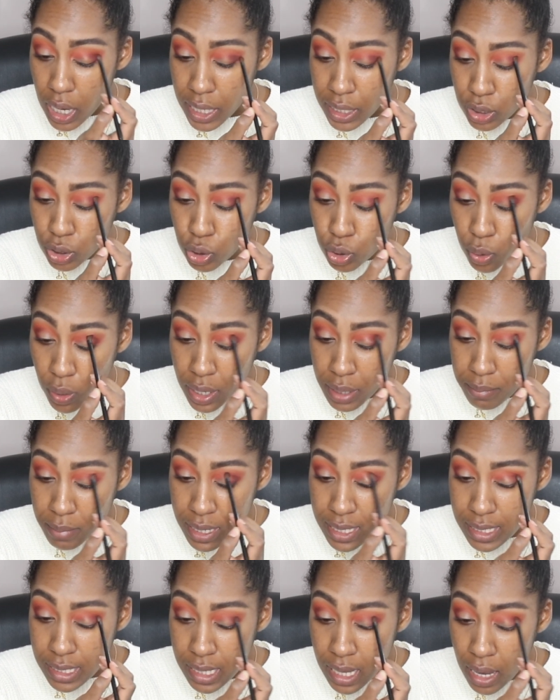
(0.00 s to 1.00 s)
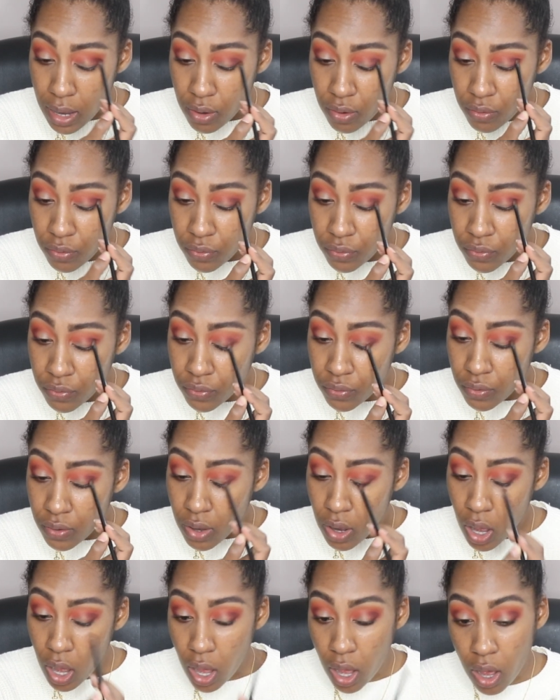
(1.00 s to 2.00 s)
enjoying myself,
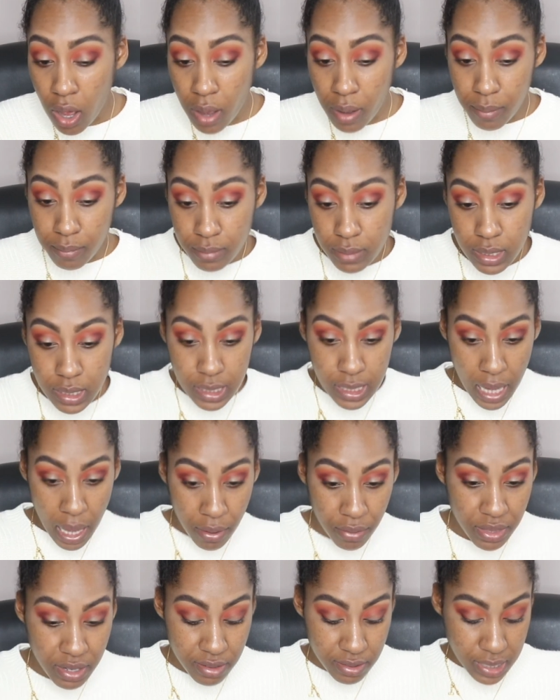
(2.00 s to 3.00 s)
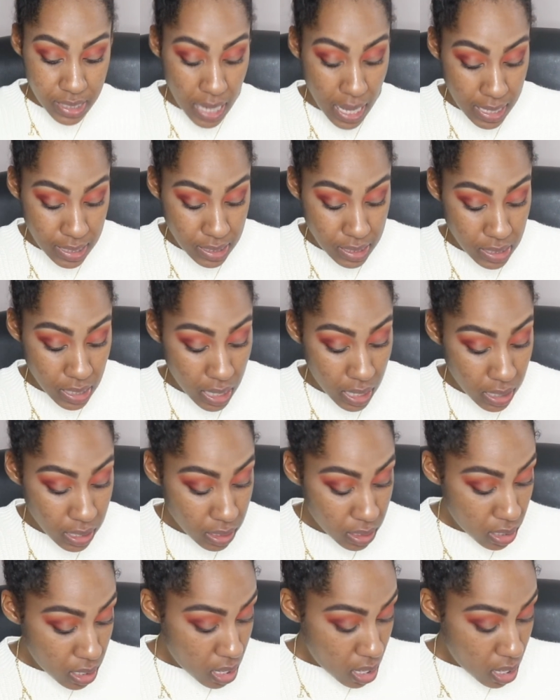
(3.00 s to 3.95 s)
out there dancing,